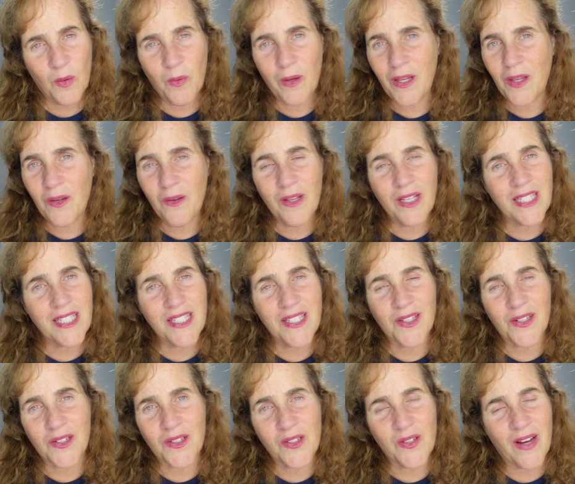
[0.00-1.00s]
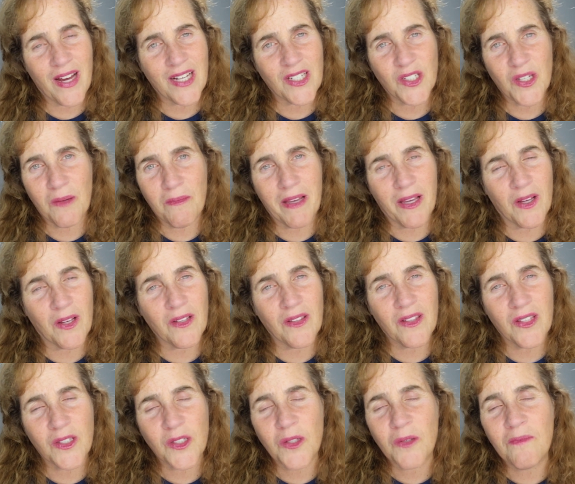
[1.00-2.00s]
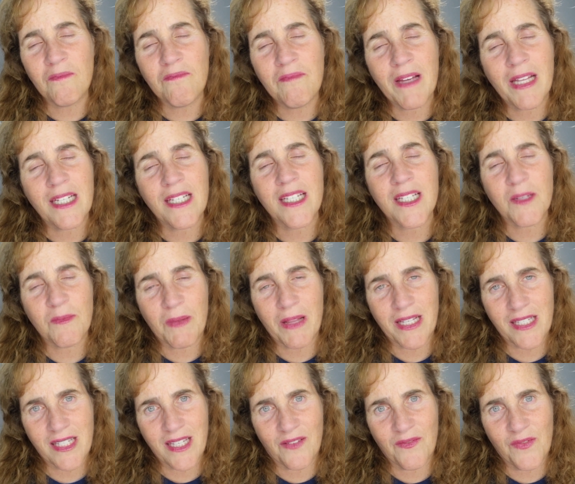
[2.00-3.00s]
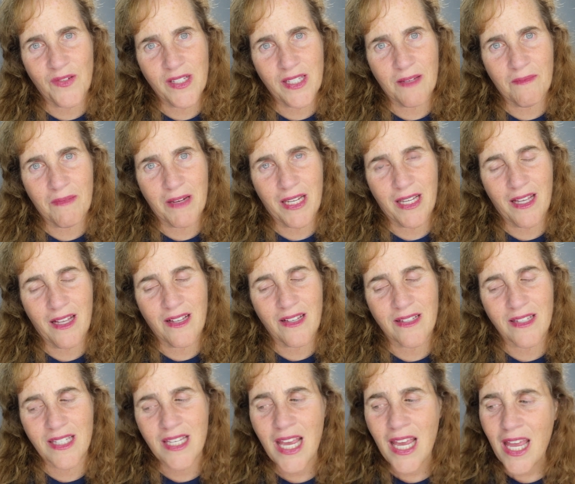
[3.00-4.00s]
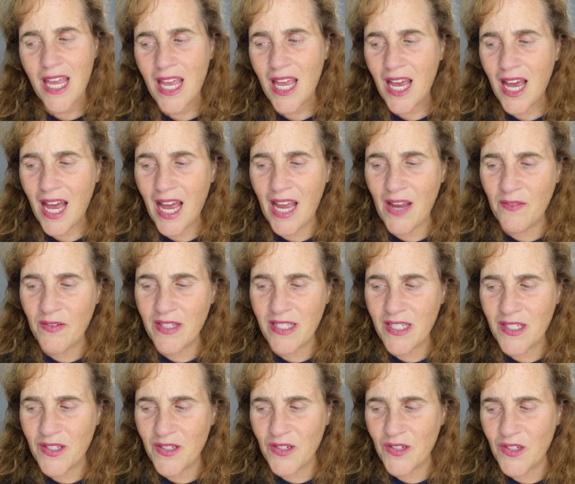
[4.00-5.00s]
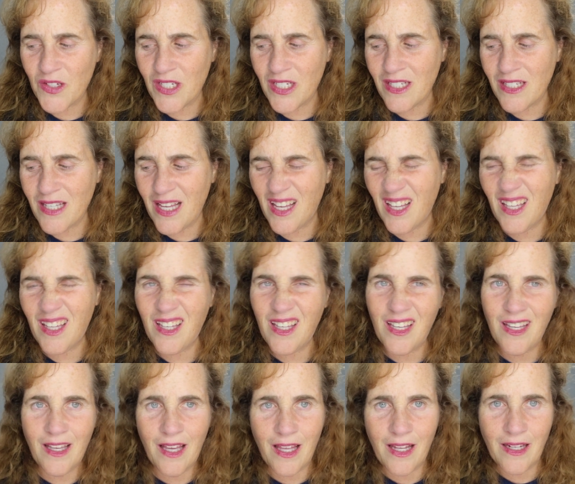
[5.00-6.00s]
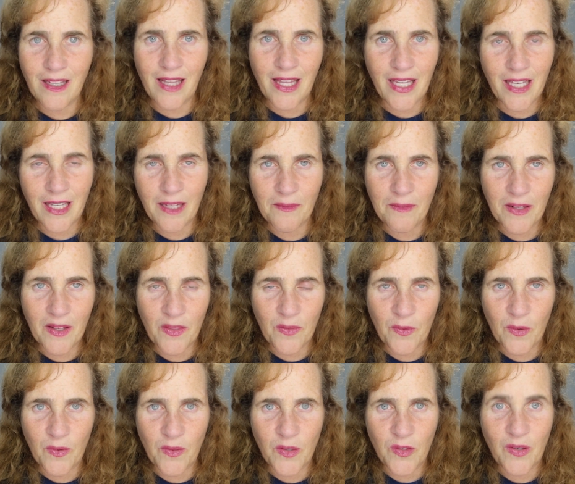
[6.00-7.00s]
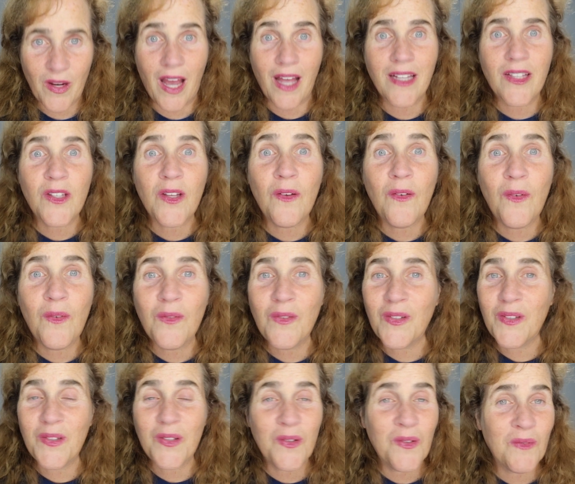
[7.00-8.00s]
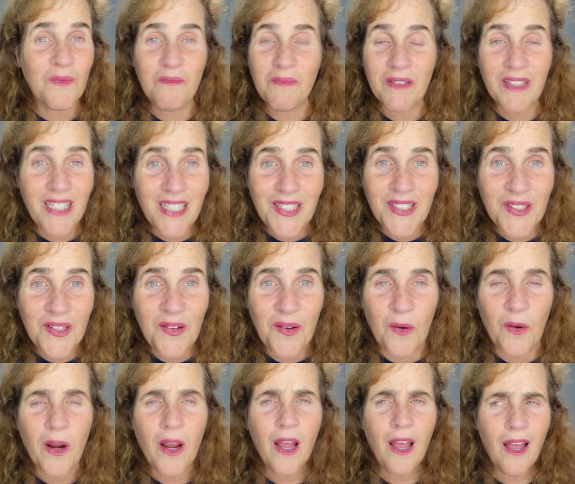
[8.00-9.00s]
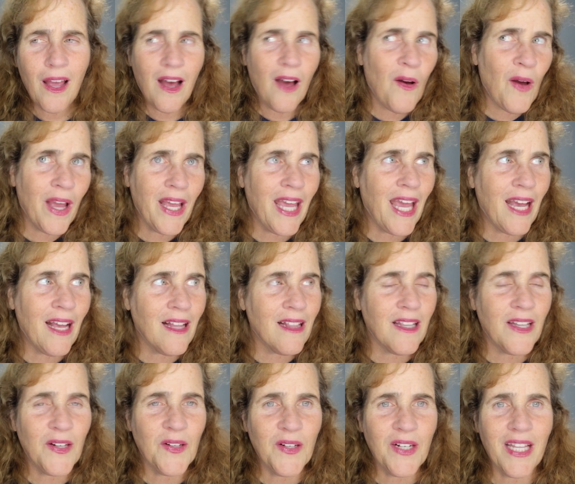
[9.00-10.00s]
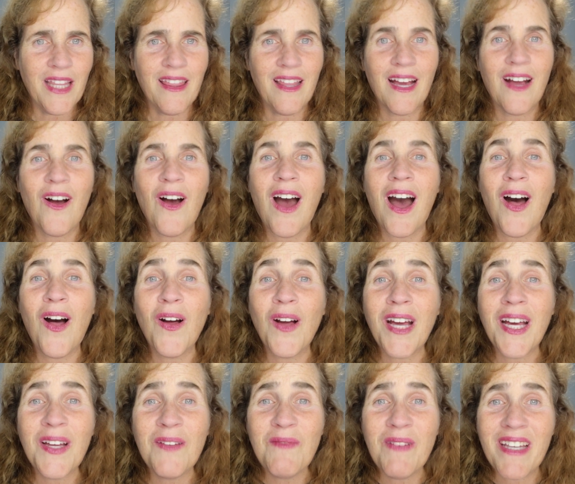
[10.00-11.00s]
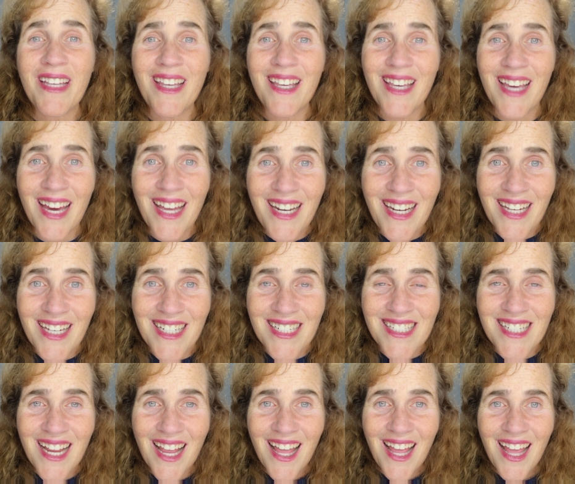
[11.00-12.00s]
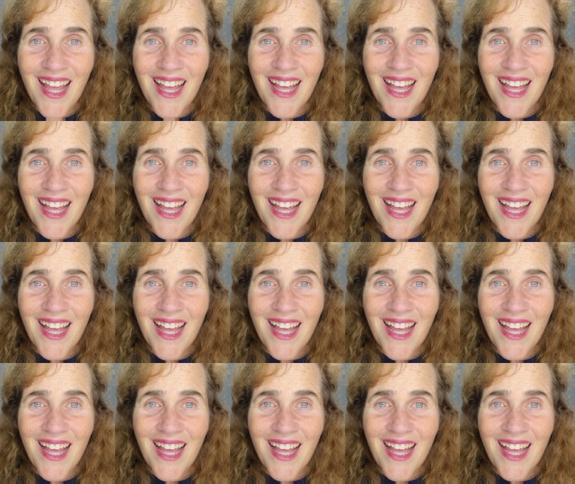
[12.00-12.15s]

what you consider trash could be the tremendous blessing for somebody else. I have a sister. She's like, eh, I don't like it. I'm going to throw it in the trash. Don't, don't, please don't. Oh, I can't clutter anything. I'll come and get it.